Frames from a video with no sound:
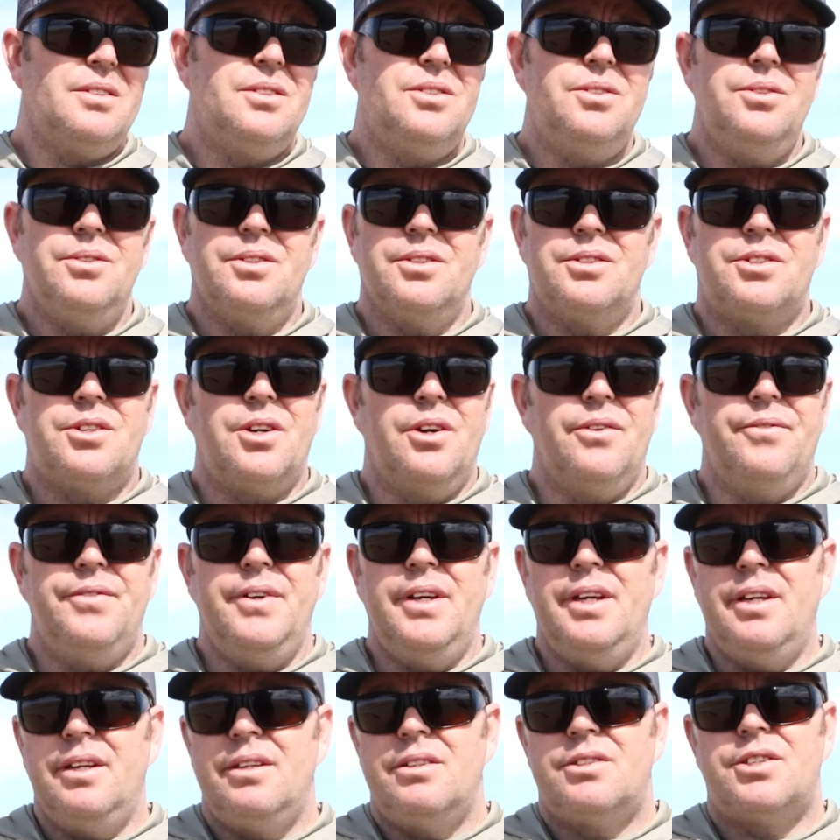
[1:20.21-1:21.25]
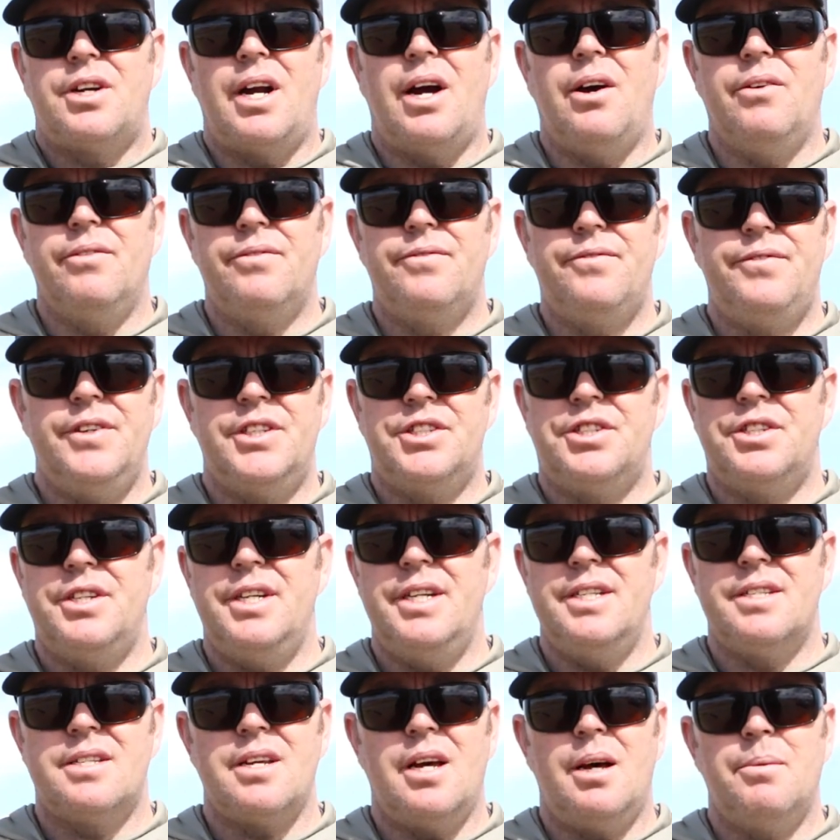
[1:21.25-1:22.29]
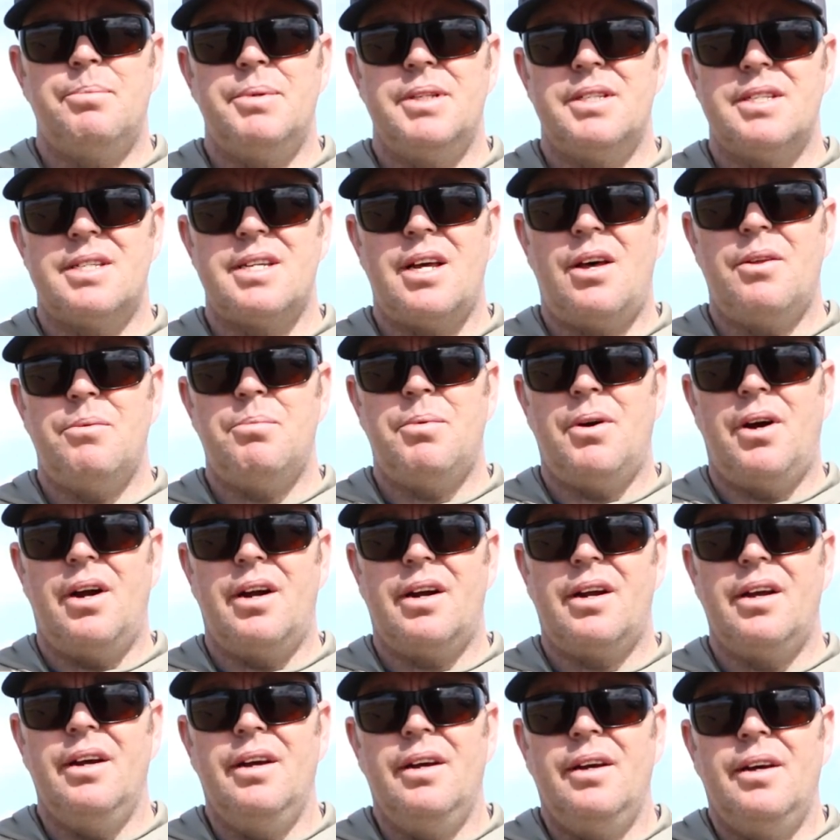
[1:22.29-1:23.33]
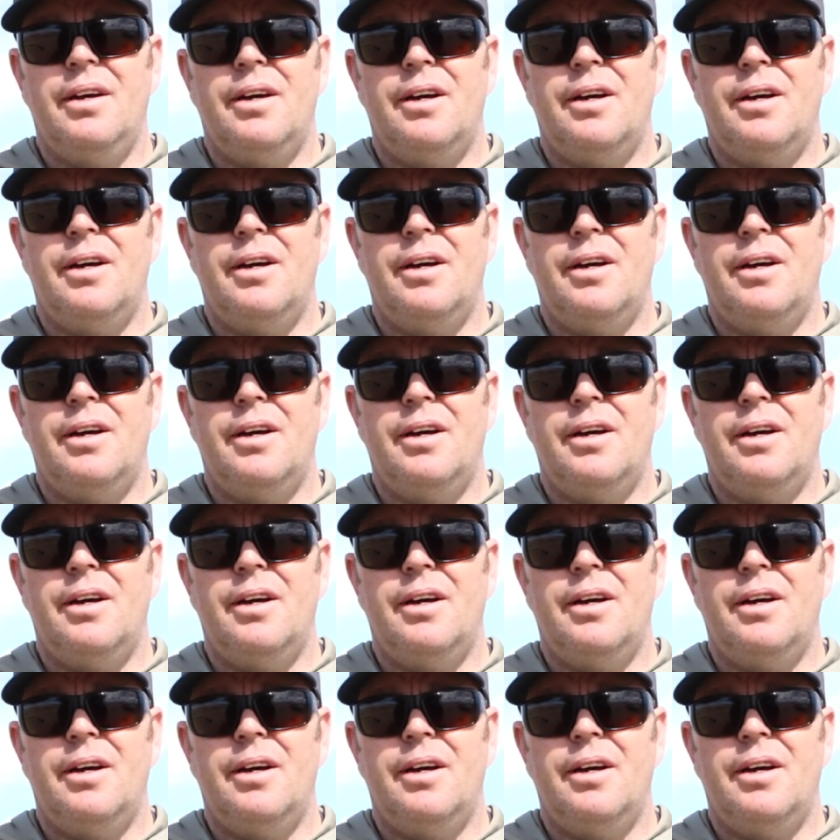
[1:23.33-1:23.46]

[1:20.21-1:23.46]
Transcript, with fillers: to the trophy trout fisheries up in South Park.